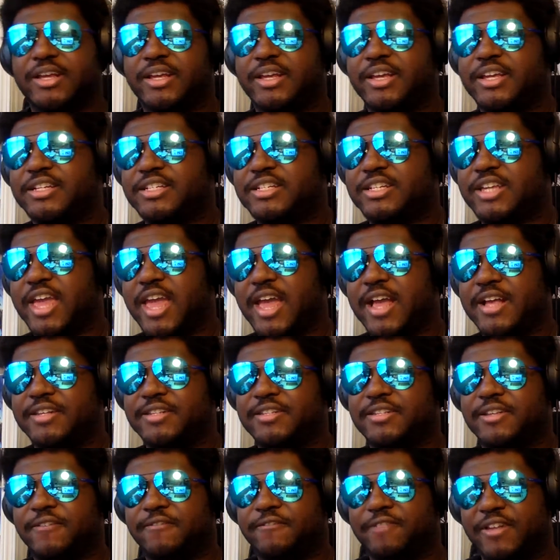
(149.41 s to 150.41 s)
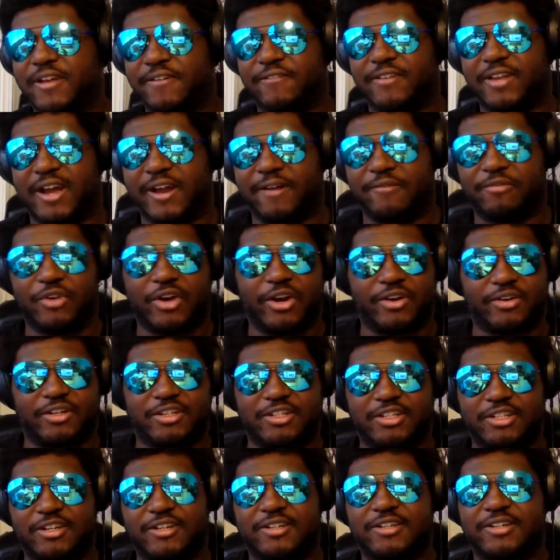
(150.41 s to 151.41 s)
Each cast of Love Live throughout
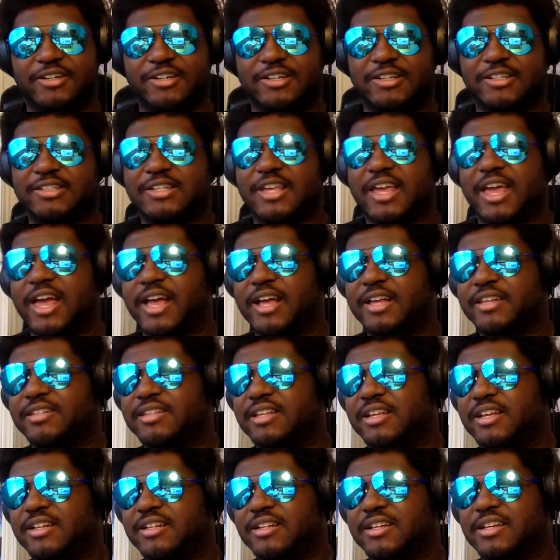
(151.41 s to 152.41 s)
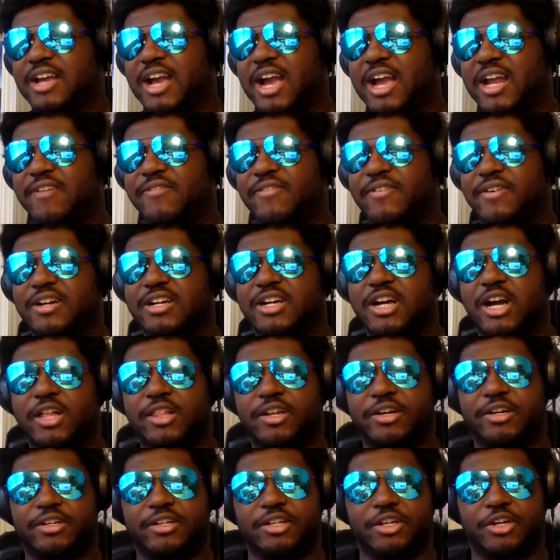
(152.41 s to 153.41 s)
the series has a kind of a
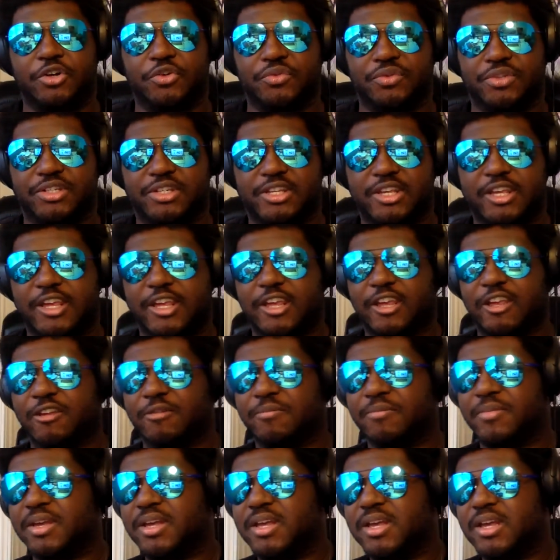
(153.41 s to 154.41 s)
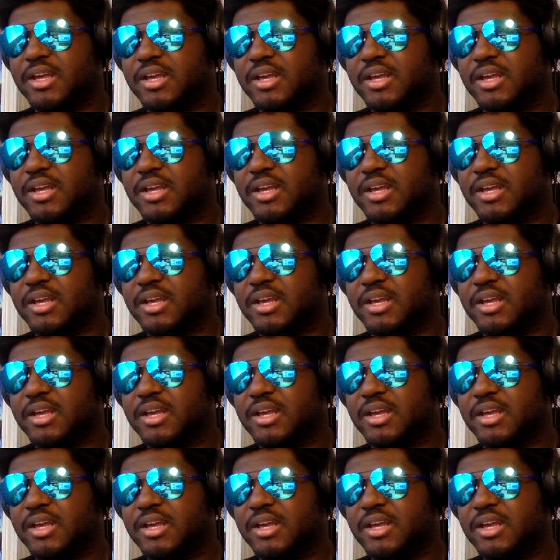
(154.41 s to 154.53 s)
color tone scheme,